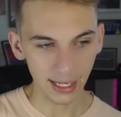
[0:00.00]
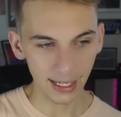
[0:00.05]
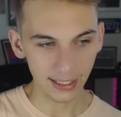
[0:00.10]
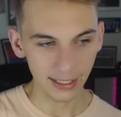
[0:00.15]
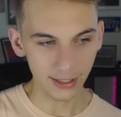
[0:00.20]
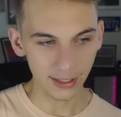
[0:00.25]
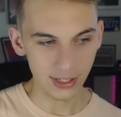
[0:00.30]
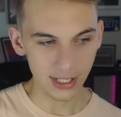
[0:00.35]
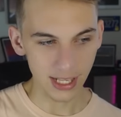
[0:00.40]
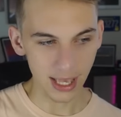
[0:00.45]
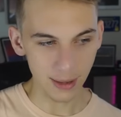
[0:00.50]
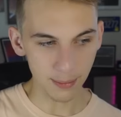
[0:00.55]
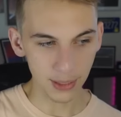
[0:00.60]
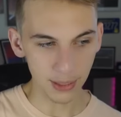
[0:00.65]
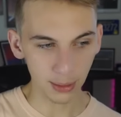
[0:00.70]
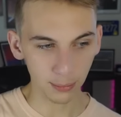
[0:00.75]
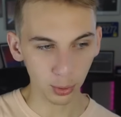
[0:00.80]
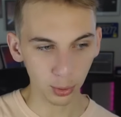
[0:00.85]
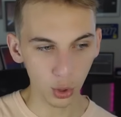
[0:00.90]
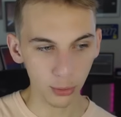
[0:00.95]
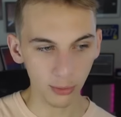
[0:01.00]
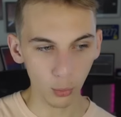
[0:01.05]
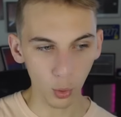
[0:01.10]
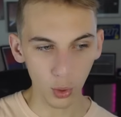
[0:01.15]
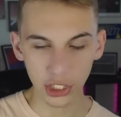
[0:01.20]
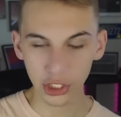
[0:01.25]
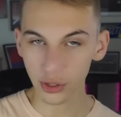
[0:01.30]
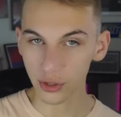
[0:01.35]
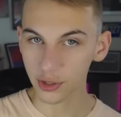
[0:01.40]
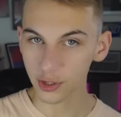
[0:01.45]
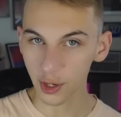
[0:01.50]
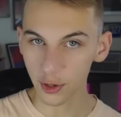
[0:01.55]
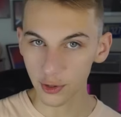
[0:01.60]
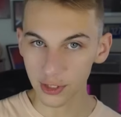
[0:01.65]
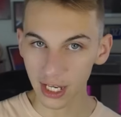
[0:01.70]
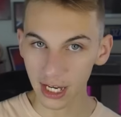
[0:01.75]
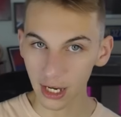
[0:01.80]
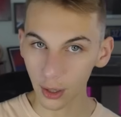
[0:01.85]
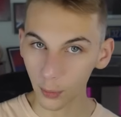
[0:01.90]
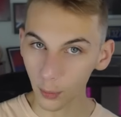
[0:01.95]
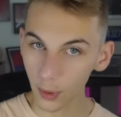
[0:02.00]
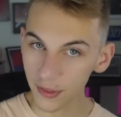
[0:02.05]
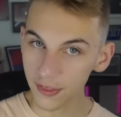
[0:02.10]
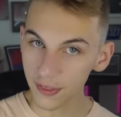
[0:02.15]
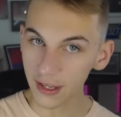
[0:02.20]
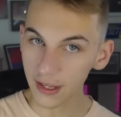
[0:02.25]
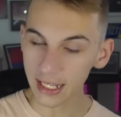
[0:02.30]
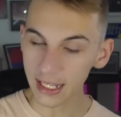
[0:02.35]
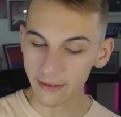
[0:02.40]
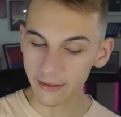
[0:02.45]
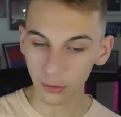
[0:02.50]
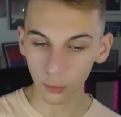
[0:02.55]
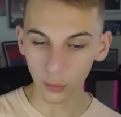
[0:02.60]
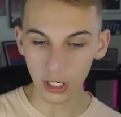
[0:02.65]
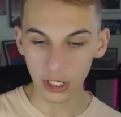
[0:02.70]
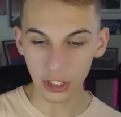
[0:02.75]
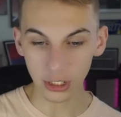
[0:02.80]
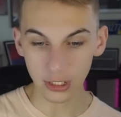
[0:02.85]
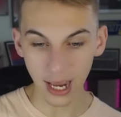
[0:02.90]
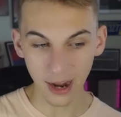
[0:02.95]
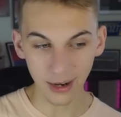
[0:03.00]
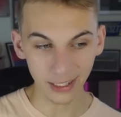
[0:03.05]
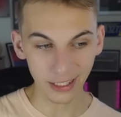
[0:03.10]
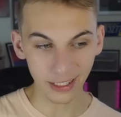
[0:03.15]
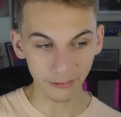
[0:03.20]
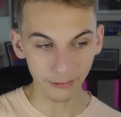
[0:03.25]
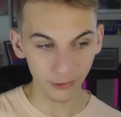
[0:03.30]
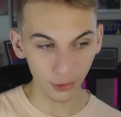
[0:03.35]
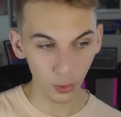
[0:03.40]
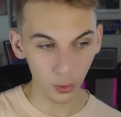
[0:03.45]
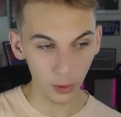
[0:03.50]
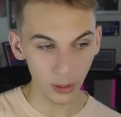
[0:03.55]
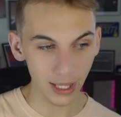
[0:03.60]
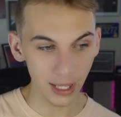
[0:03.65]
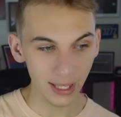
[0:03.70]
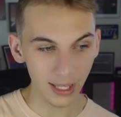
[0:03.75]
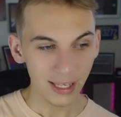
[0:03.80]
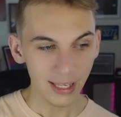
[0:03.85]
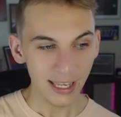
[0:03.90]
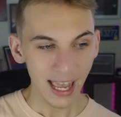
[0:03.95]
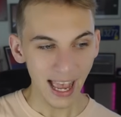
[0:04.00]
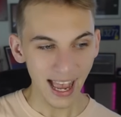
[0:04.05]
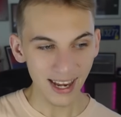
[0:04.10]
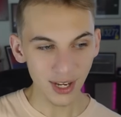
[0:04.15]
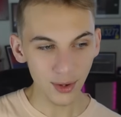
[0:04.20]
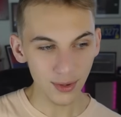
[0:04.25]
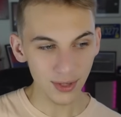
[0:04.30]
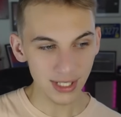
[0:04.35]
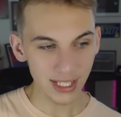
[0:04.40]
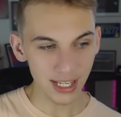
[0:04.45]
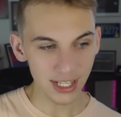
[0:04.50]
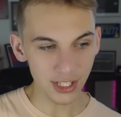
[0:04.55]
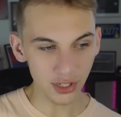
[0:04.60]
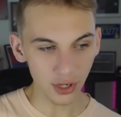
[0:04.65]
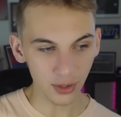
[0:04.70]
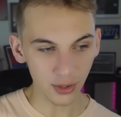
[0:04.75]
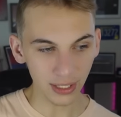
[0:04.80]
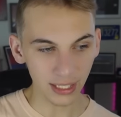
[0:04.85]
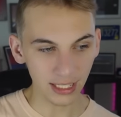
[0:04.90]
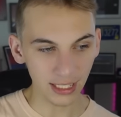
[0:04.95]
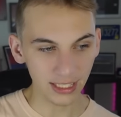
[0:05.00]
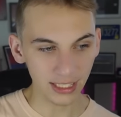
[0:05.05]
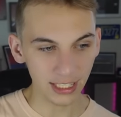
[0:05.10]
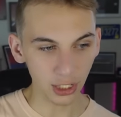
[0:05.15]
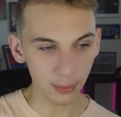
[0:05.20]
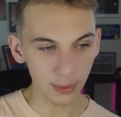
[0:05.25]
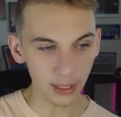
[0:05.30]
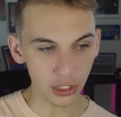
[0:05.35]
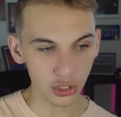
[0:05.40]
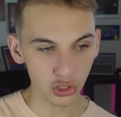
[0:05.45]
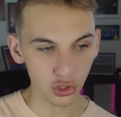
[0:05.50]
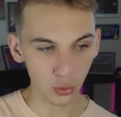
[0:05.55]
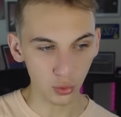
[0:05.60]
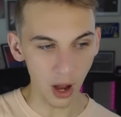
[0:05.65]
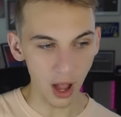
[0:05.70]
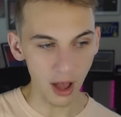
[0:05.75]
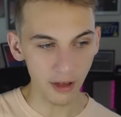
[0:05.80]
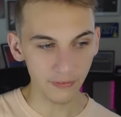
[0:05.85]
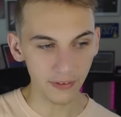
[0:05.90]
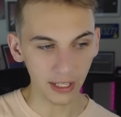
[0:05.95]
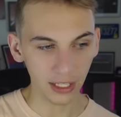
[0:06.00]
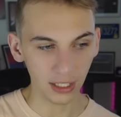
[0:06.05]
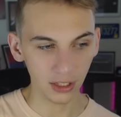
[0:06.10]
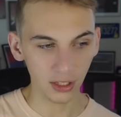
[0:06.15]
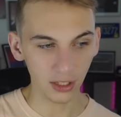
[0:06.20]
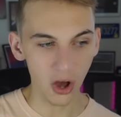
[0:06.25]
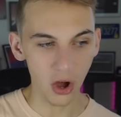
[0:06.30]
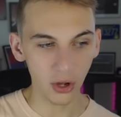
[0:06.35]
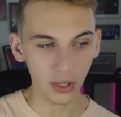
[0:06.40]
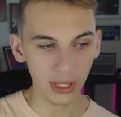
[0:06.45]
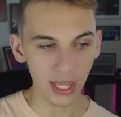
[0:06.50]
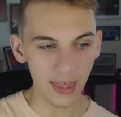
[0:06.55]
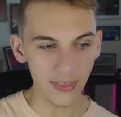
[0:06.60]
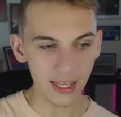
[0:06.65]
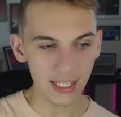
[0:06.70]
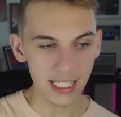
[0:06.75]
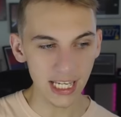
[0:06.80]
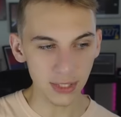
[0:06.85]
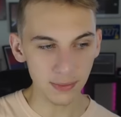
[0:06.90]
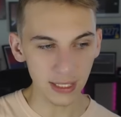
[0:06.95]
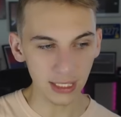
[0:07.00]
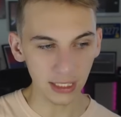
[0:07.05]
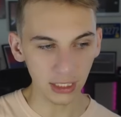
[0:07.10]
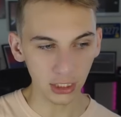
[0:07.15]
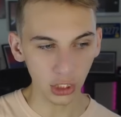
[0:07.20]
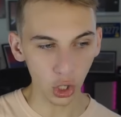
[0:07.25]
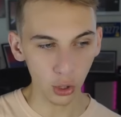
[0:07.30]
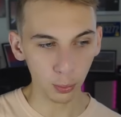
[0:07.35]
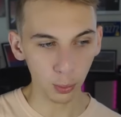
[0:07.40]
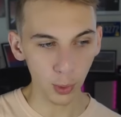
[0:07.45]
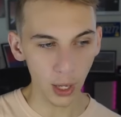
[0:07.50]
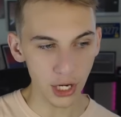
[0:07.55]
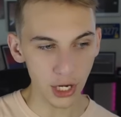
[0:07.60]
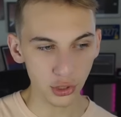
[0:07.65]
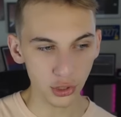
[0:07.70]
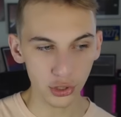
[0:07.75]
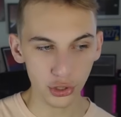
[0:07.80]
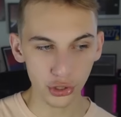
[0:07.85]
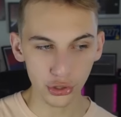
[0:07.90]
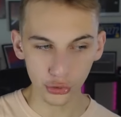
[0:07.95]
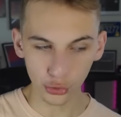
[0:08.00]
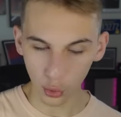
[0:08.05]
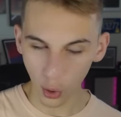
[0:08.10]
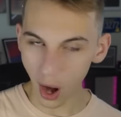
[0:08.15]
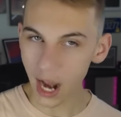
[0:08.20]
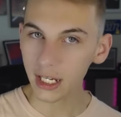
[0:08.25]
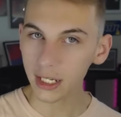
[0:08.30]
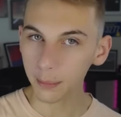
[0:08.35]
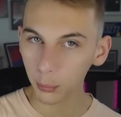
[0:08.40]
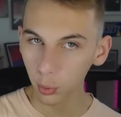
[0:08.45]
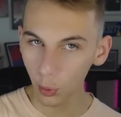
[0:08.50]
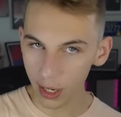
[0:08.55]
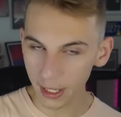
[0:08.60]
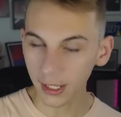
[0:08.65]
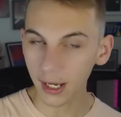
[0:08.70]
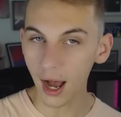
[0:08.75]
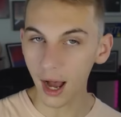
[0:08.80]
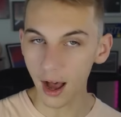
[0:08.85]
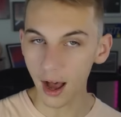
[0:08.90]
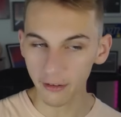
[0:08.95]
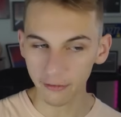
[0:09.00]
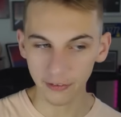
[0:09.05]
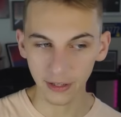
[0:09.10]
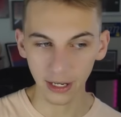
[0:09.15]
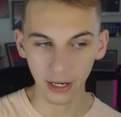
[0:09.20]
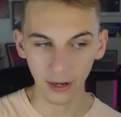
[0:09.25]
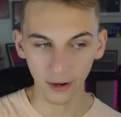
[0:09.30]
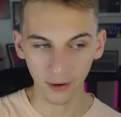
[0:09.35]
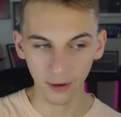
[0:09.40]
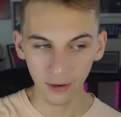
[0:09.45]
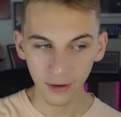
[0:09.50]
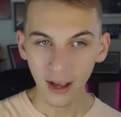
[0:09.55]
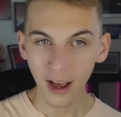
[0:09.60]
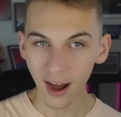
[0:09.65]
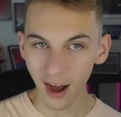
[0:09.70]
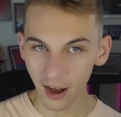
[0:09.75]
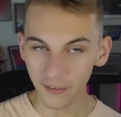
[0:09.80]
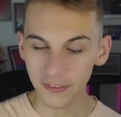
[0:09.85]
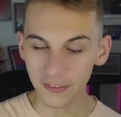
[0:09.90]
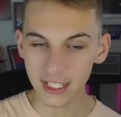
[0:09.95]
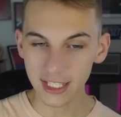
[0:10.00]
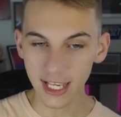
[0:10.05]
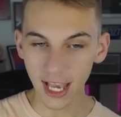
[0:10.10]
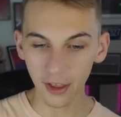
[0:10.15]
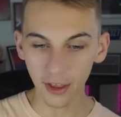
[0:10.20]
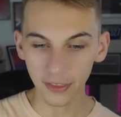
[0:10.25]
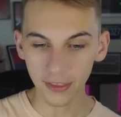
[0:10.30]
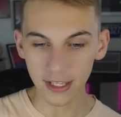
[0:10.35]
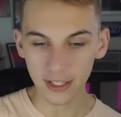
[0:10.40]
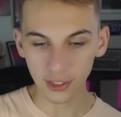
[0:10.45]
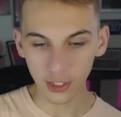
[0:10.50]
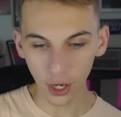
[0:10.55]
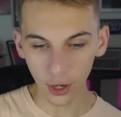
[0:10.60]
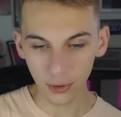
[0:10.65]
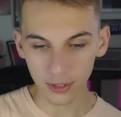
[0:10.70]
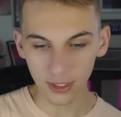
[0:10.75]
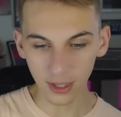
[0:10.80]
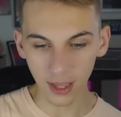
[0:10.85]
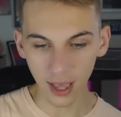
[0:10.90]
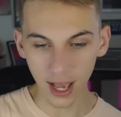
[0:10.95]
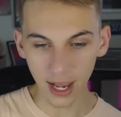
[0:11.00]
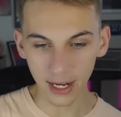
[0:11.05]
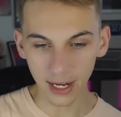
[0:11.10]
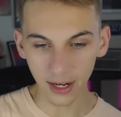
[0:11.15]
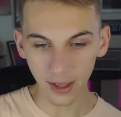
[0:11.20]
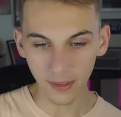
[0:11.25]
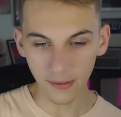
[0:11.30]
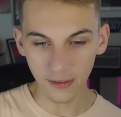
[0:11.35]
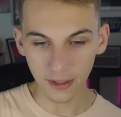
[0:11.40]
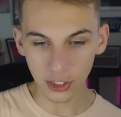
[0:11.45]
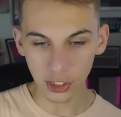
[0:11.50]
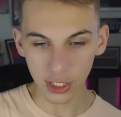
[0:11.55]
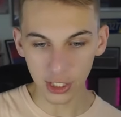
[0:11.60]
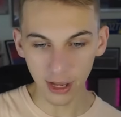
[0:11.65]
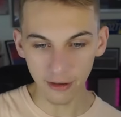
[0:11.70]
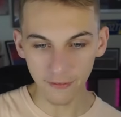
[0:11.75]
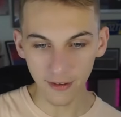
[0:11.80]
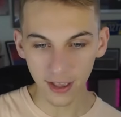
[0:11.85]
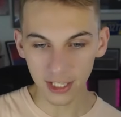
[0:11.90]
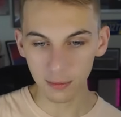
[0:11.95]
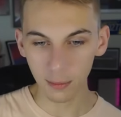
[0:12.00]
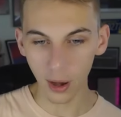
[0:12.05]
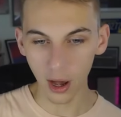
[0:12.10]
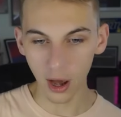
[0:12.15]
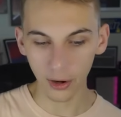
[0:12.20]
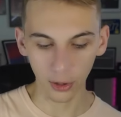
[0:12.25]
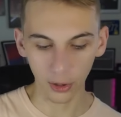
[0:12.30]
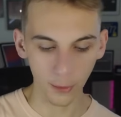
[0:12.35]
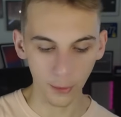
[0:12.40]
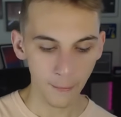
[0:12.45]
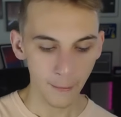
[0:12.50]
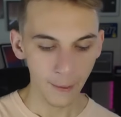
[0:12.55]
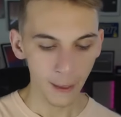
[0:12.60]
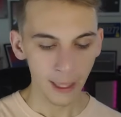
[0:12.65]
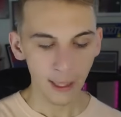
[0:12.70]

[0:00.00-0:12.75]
Here's that big plume of moisture associated with it, even reaching down into Florida. And notice how you start to get a little bit of troughing along that. That tells me low pressure is trying to break off here off the southeast coastline on the GFS model.